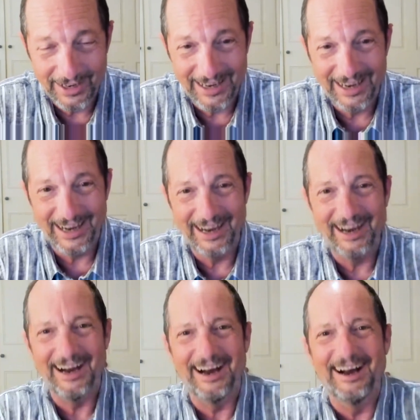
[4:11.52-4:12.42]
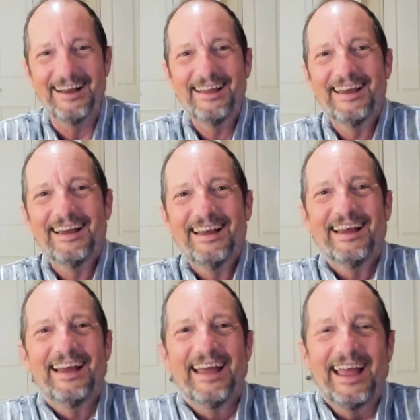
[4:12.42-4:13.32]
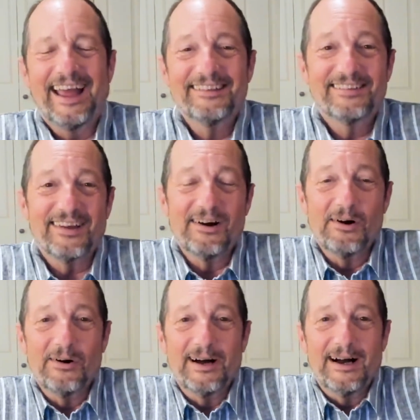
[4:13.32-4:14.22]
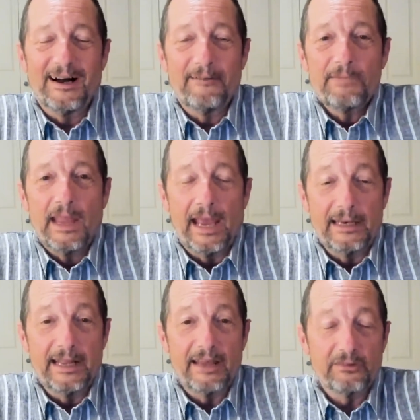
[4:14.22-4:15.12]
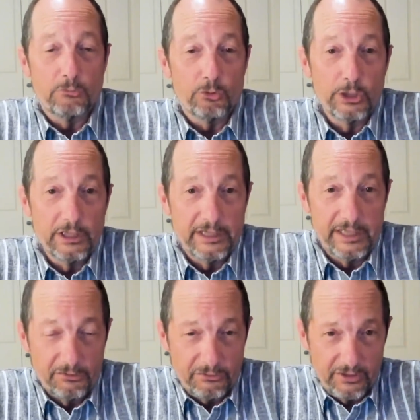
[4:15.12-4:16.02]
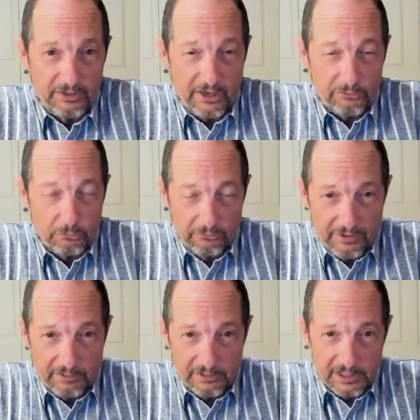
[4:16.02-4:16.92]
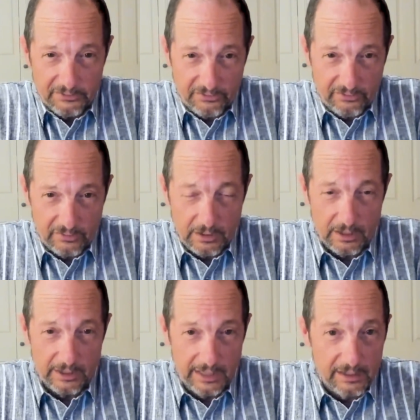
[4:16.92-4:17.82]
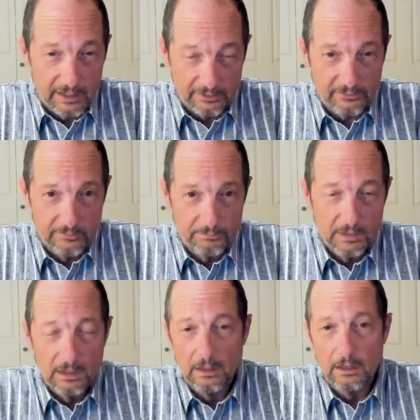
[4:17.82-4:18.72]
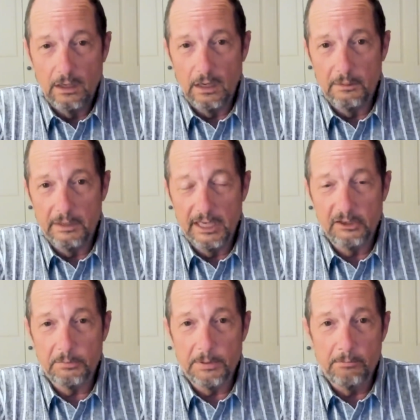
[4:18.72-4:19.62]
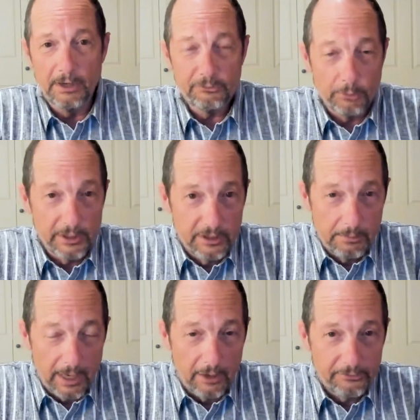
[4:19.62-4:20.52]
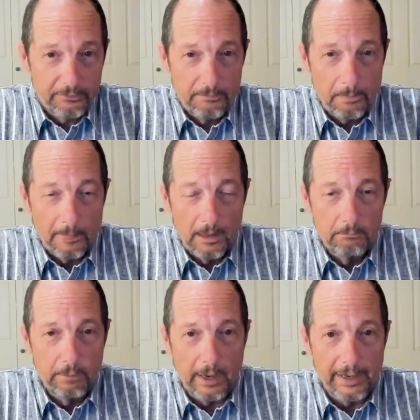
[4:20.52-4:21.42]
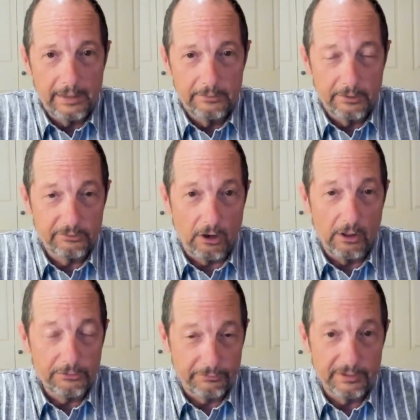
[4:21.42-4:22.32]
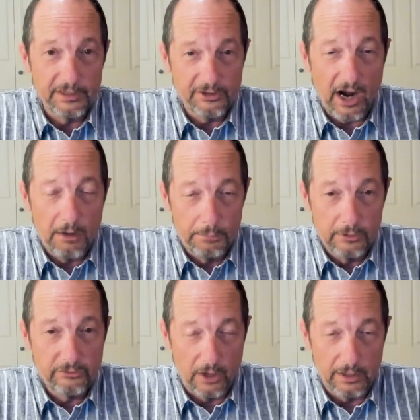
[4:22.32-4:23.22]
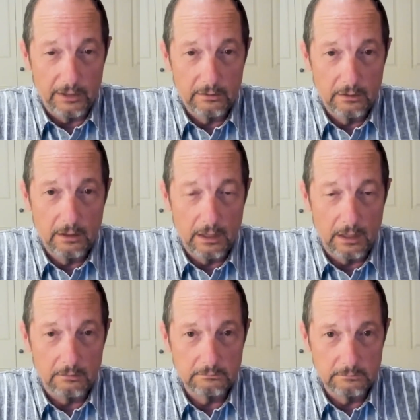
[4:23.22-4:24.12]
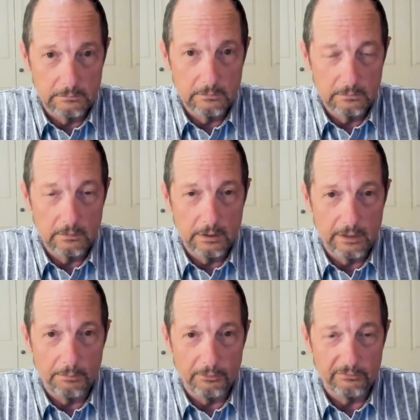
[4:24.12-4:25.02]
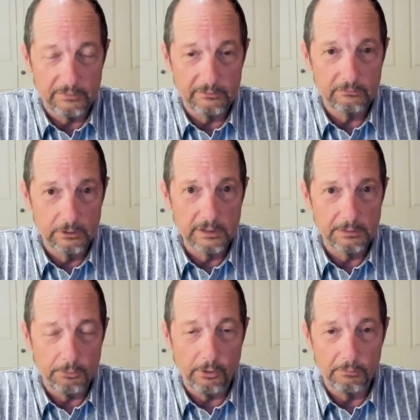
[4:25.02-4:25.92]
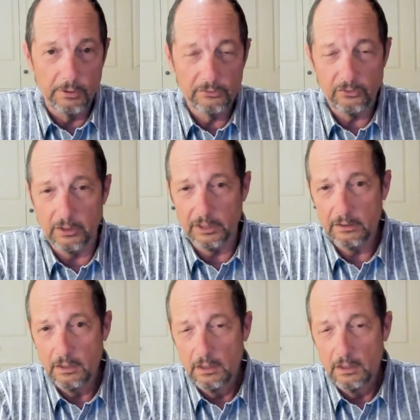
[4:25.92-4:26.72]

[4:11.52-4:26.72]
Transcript: wow. And so, uh, and it has some really interesting textual variants uh, in it. Uh, it has been much written about by their scholars have written entire books on it, uh, a number of really important books on it